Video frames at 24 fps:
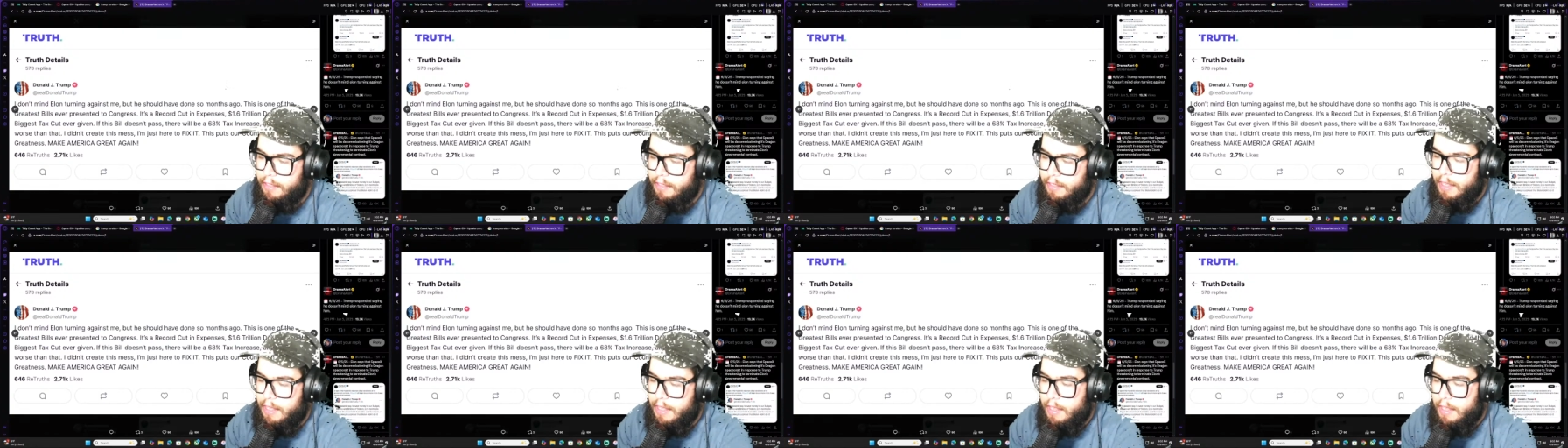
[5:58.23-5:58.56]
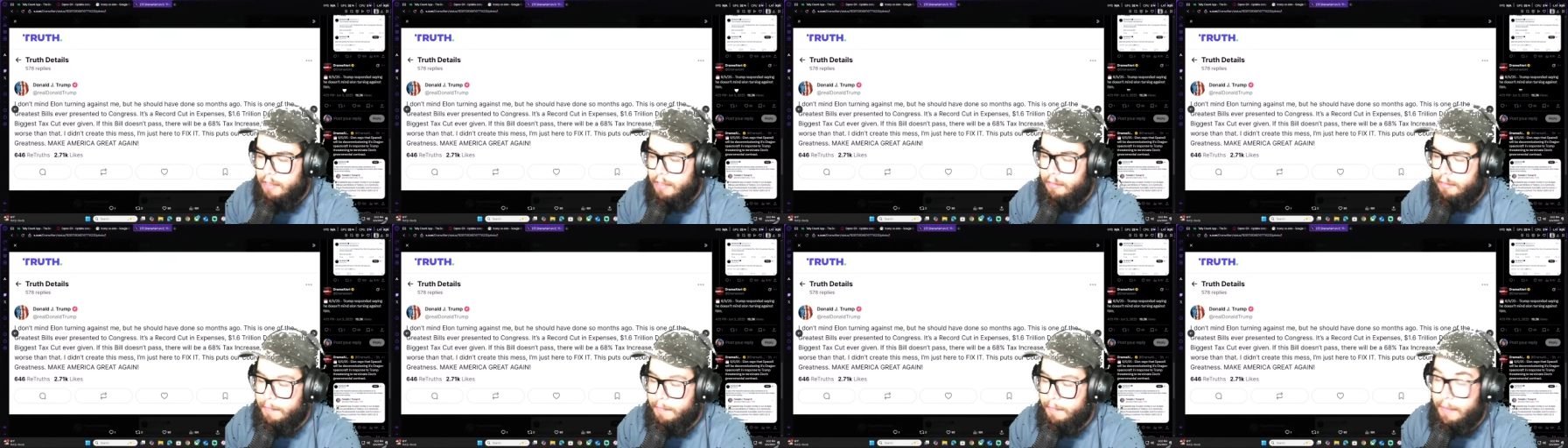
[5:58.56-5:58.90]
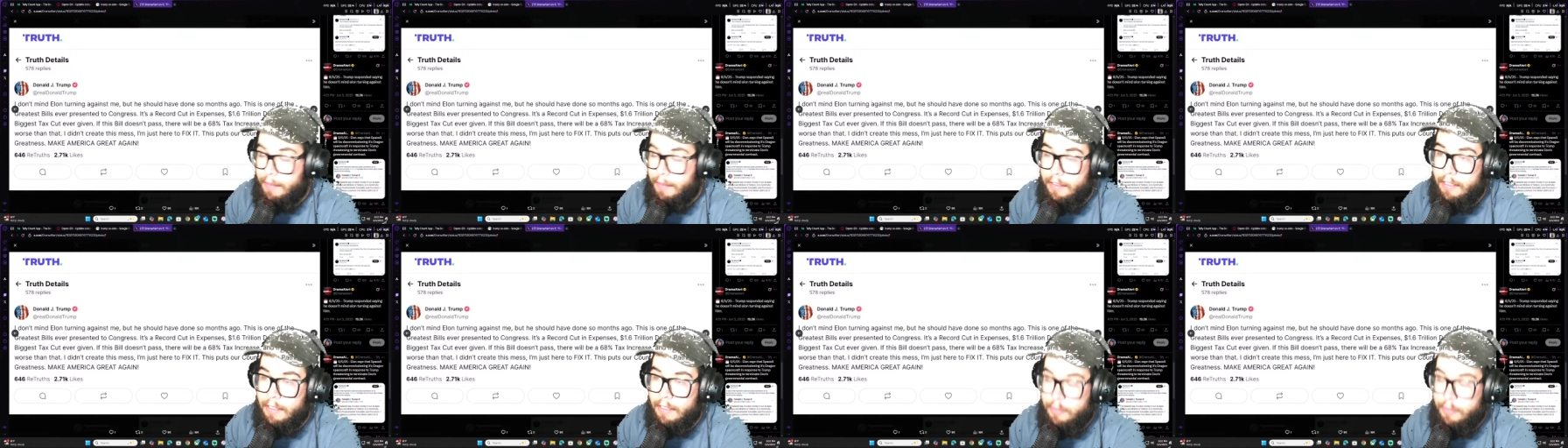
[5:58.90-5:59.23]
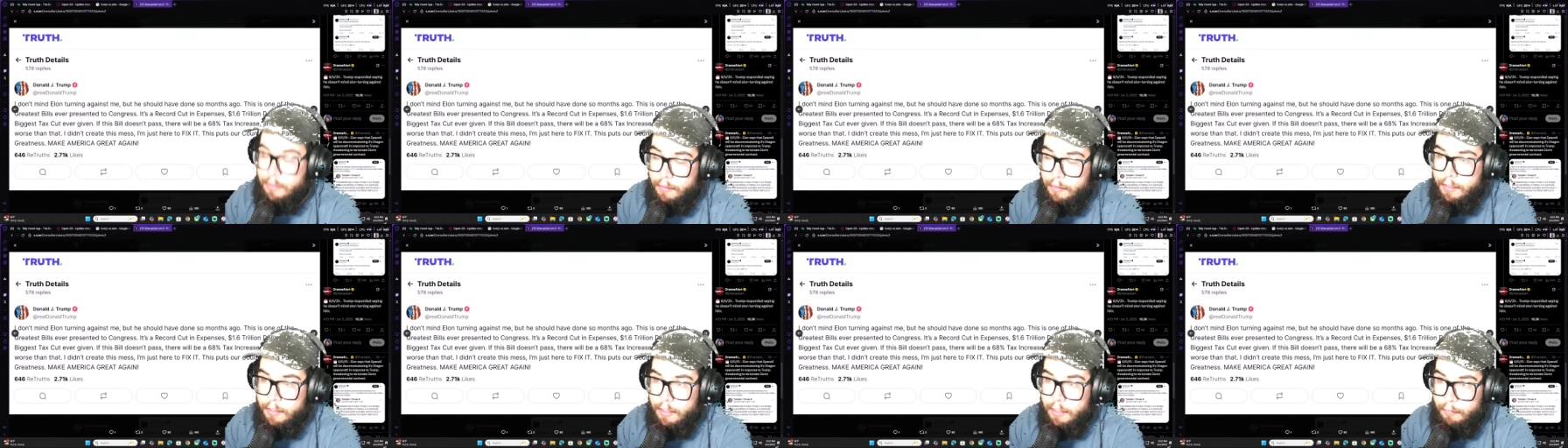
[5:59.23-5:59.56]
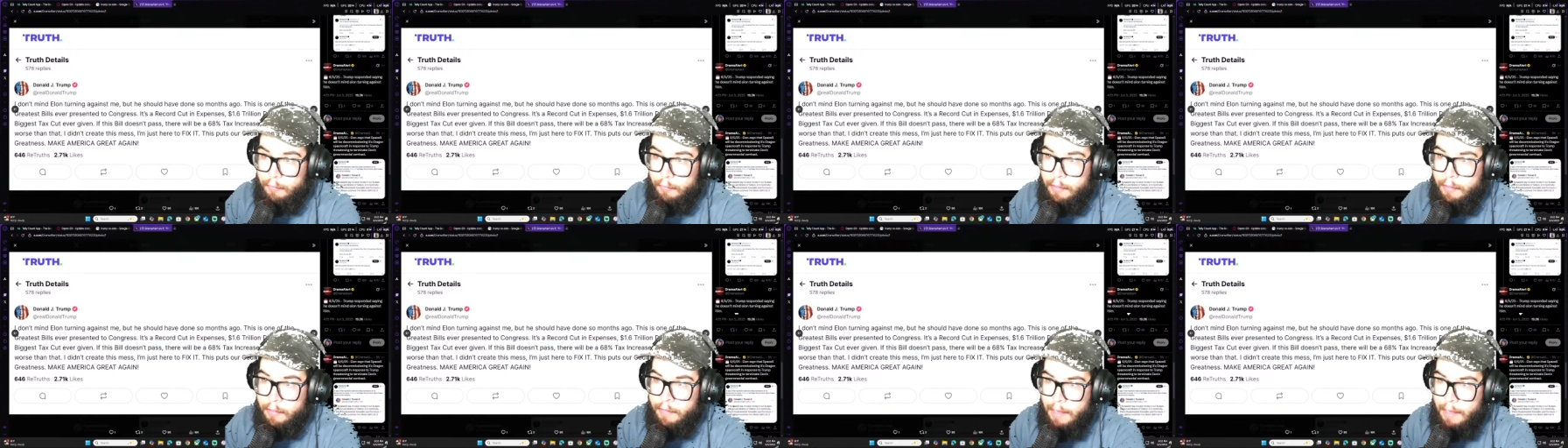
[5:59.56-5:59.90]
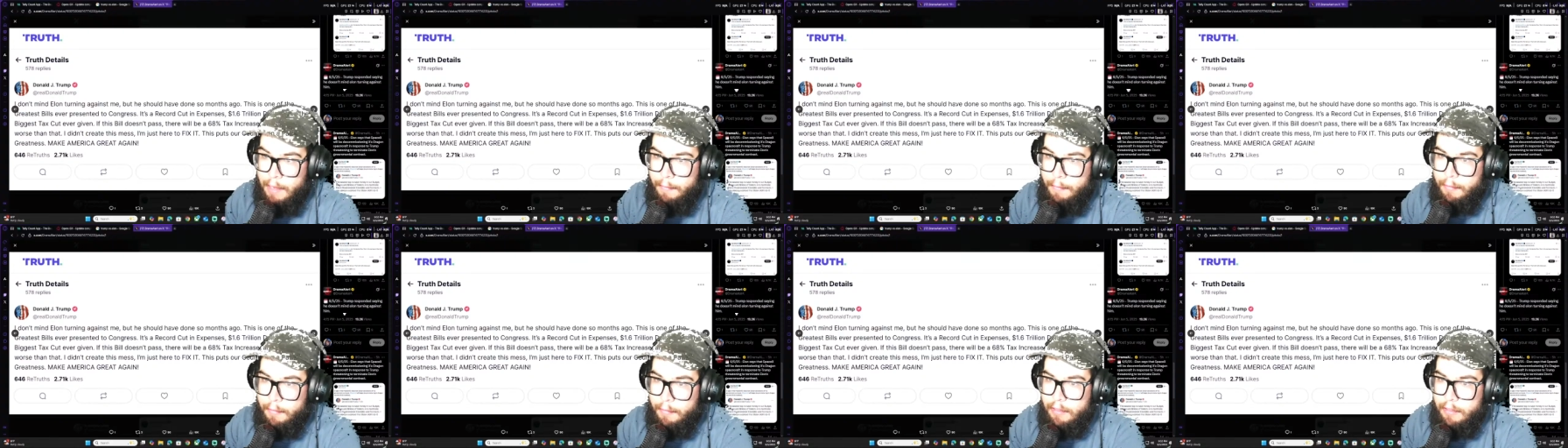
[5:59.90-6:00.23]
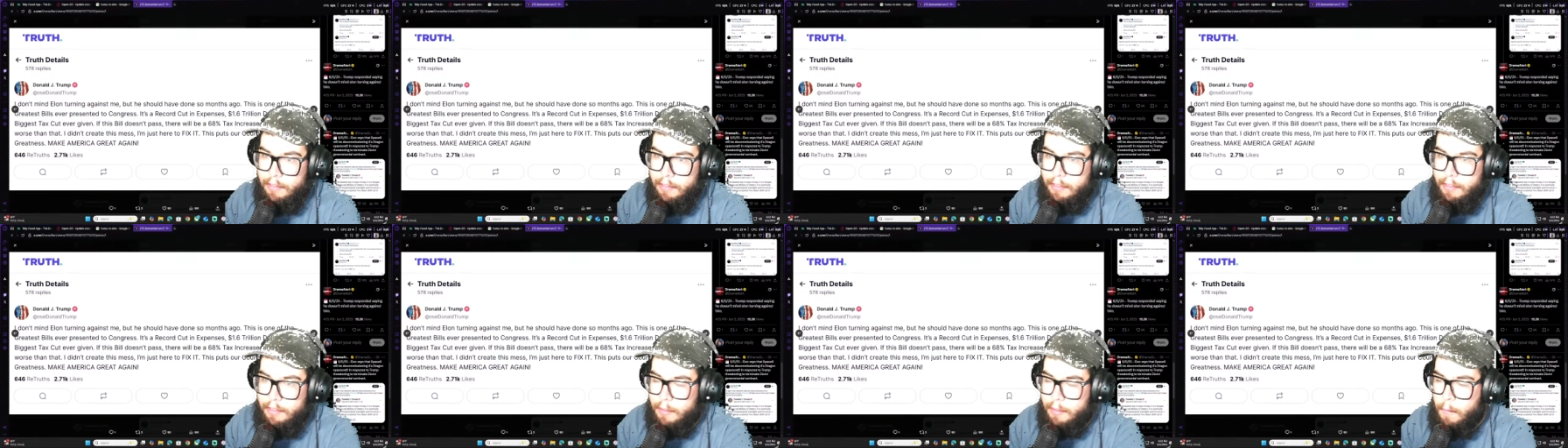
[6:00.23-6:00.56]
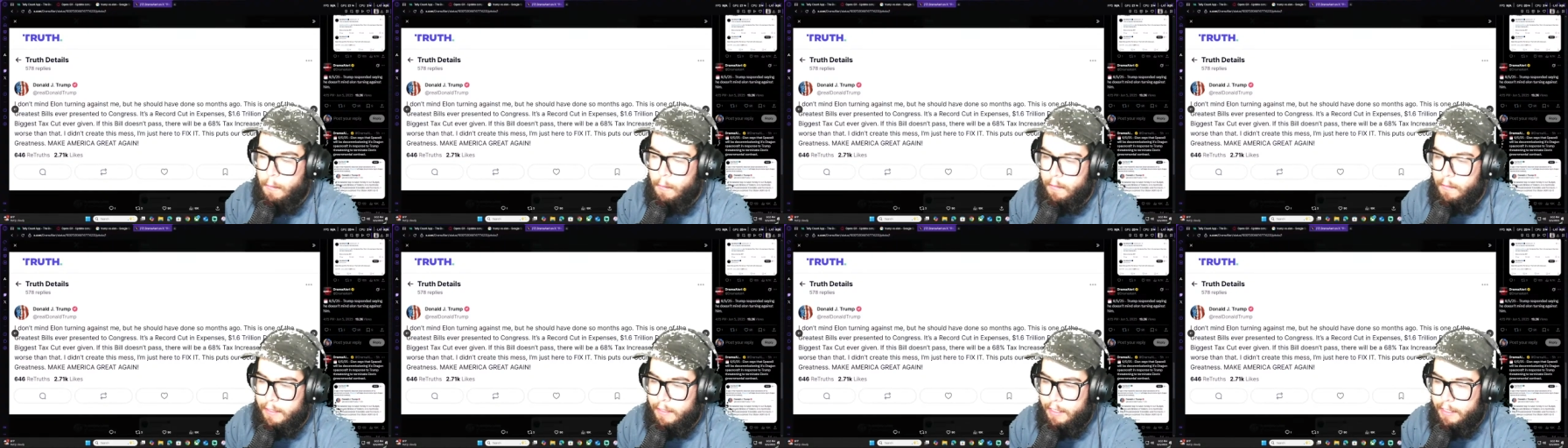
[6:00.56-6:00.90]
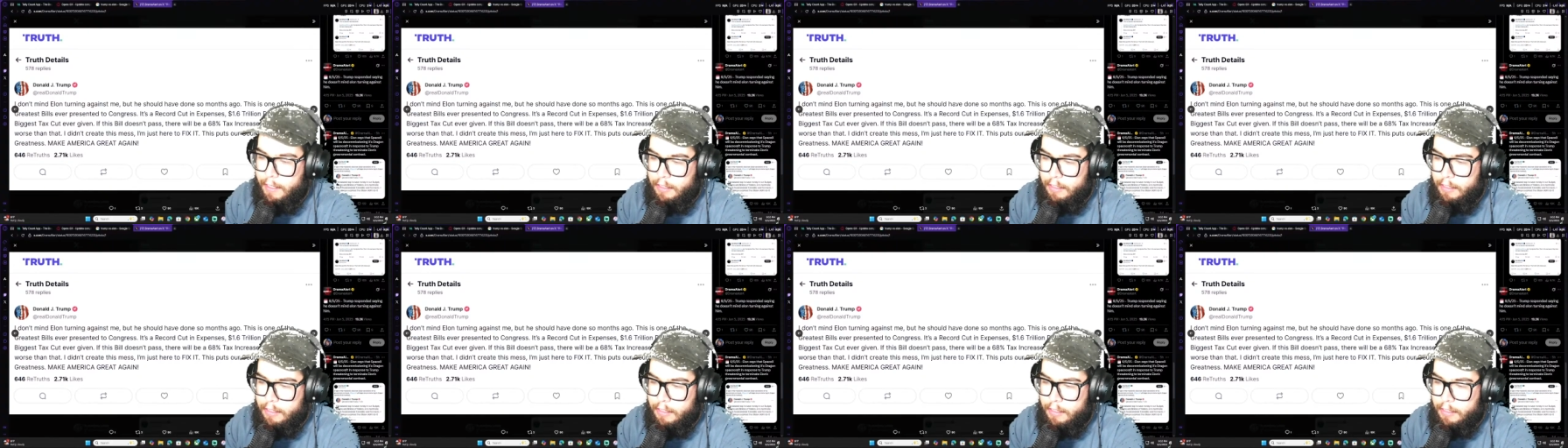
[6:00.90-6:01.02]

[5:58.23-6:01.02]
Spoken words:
So apparently, it happened recently in the court case.